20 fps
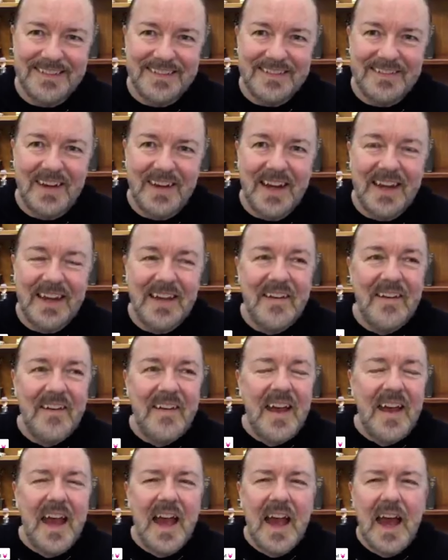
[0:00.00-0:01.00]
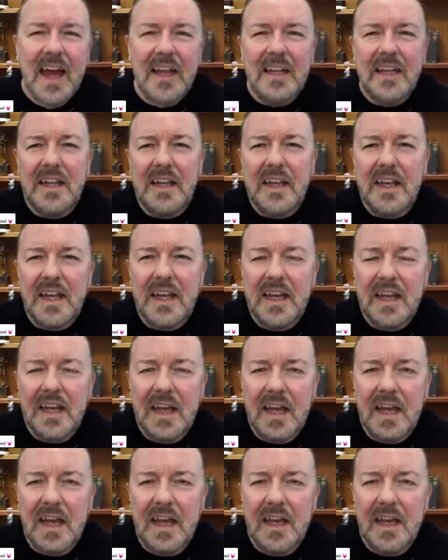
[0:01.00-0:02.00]
Right. And
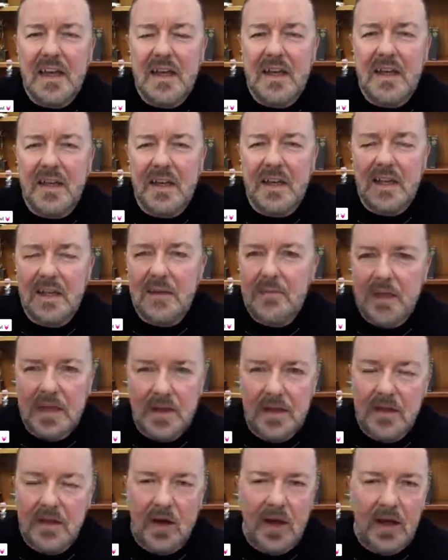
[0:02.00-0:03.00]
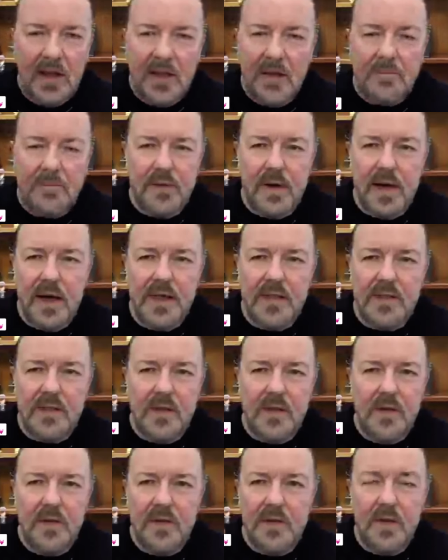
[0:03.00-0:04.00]
in the middle of the night, that praise,
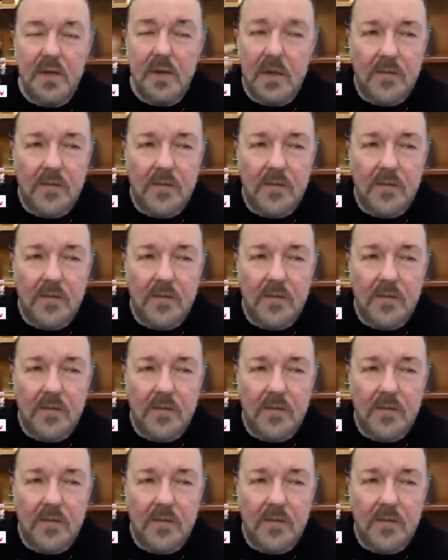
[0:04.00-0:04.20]
you're